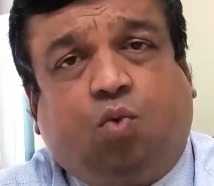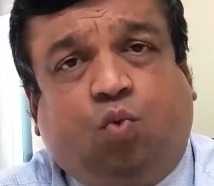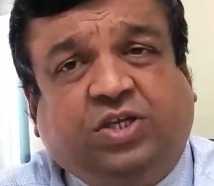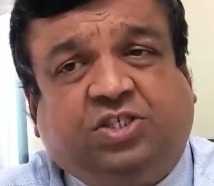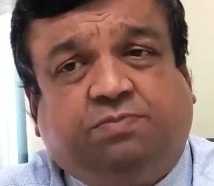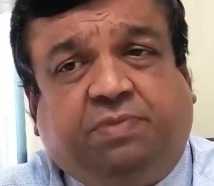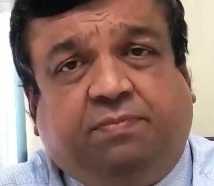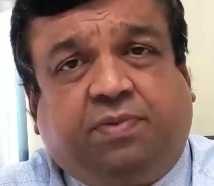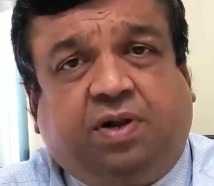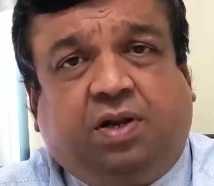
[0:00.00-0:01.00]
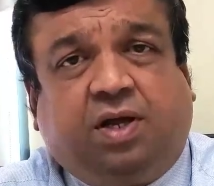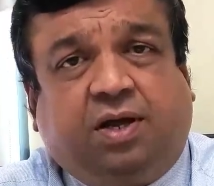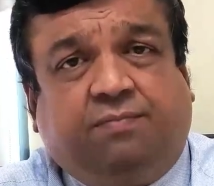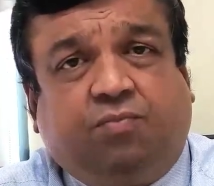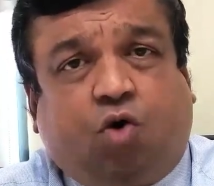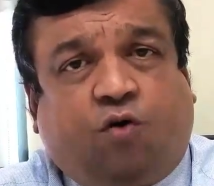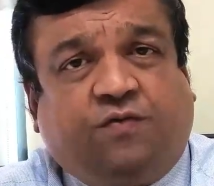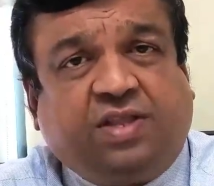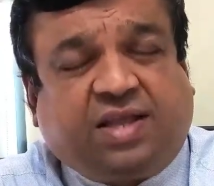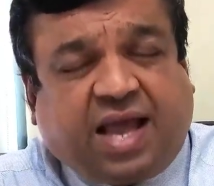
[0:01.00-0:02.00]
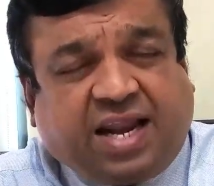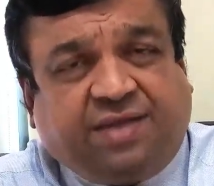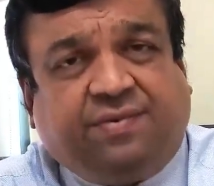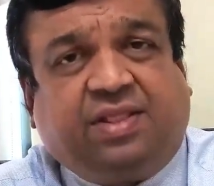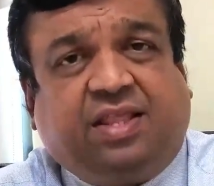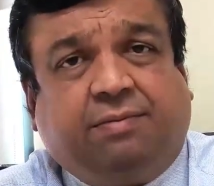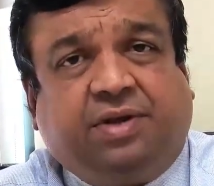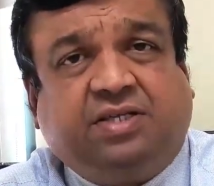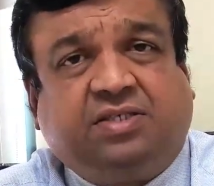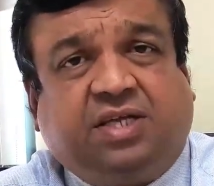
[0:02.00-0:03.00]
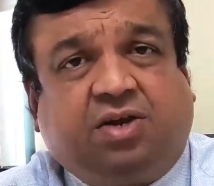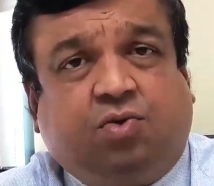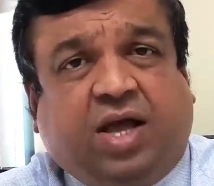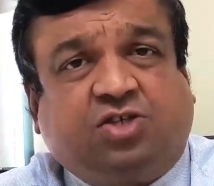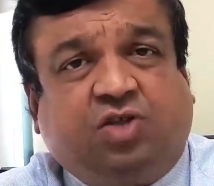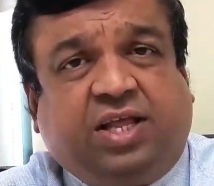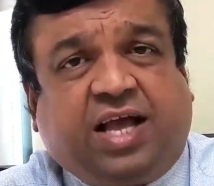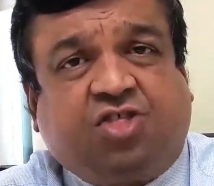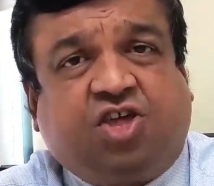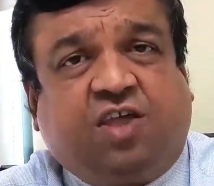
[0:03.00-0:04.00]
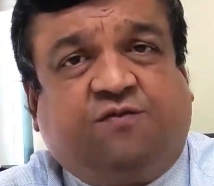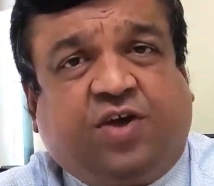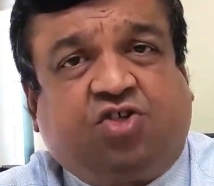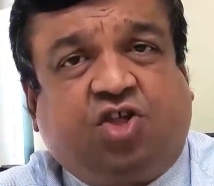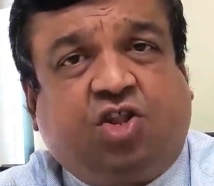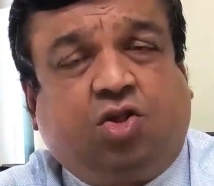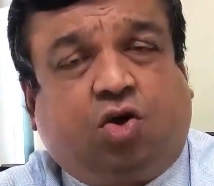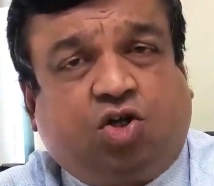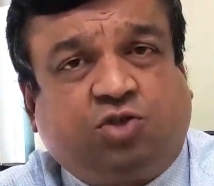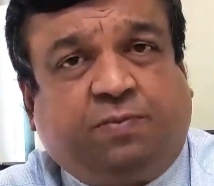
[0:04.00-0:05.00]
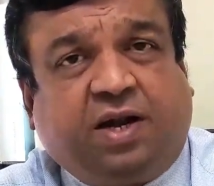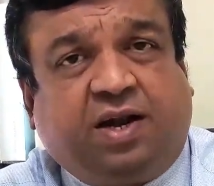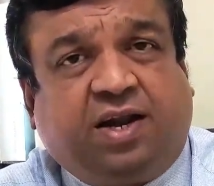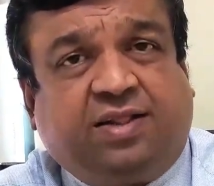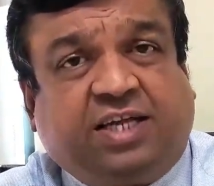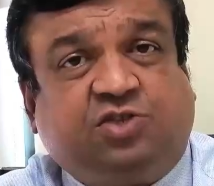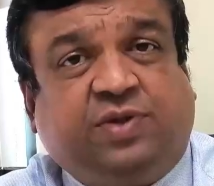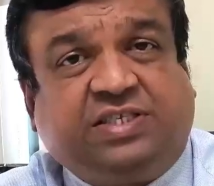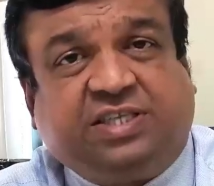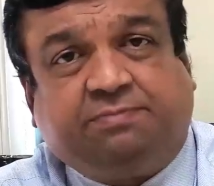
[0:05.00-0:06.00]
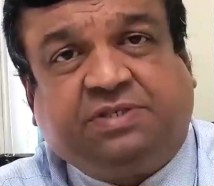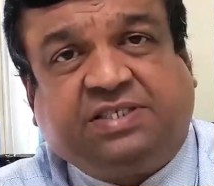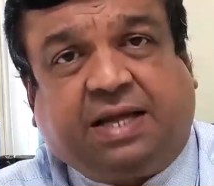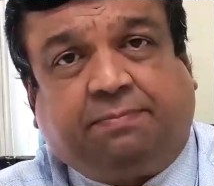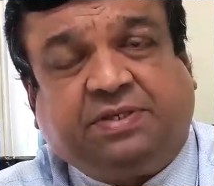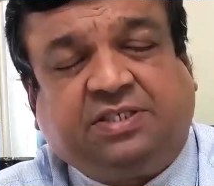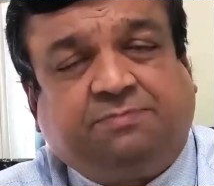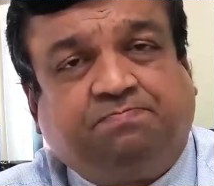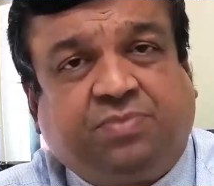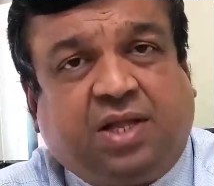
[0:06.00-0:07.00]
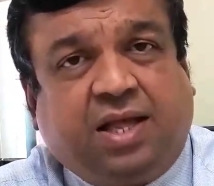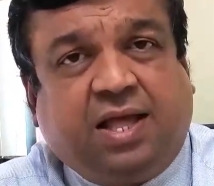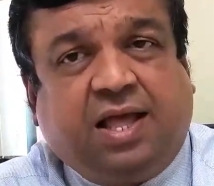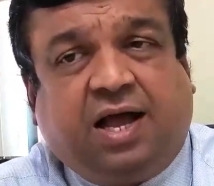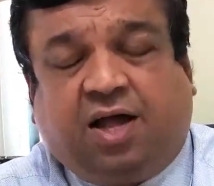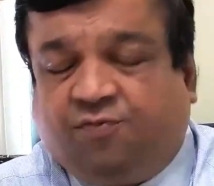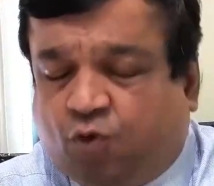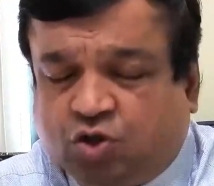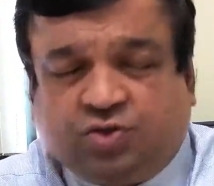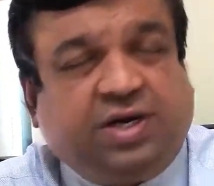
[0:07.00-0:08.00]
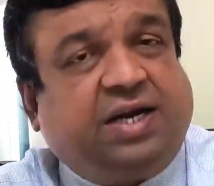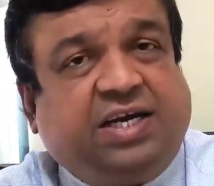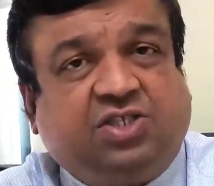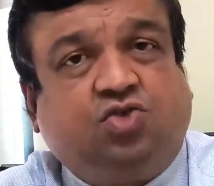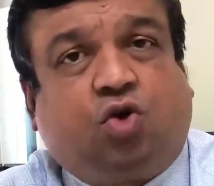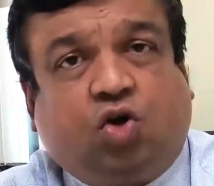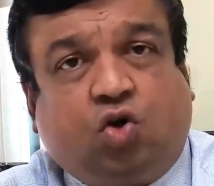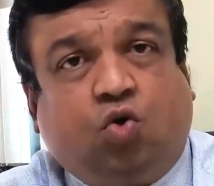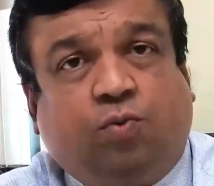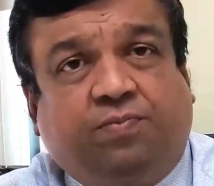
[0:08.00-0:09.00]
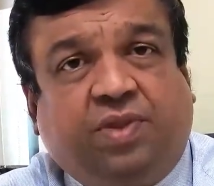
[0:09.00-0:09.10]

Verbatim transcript: which people um, often carry with them is that you actually catch an infection in the hospital and that's when sepsis happens. Unfortunately, it's not true.